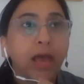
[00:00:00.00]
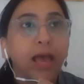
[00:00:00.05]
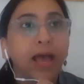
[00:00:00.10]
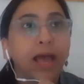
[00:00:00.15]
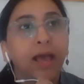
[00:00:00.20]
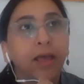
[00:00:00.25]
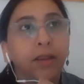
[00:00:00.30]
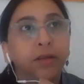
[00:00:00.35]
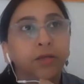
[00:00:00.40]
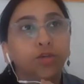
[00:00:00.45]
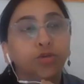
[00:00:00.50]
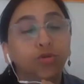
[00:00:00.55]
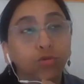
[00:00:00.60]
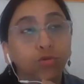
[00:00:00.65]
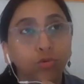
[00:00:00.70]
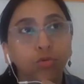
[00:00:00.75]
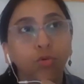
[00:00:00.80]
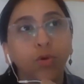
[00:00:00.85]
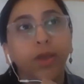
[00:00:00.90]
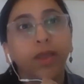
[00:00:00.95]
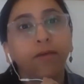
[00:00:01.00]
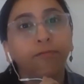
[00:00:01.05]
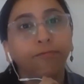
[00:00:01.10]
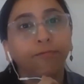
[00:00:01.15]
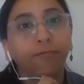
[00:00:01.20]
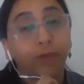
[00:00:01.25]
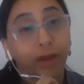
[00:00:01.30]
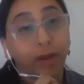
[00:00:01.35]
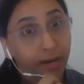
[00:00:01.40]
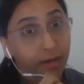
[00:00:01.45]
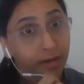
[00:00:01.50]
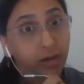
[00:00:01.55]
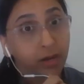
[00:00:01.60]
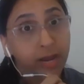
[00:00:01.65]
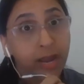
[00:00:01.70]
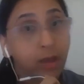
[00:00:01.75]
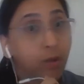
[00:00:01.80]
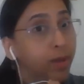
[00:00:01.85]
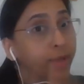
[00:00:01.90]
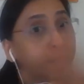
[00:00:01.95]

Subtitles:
And two, if now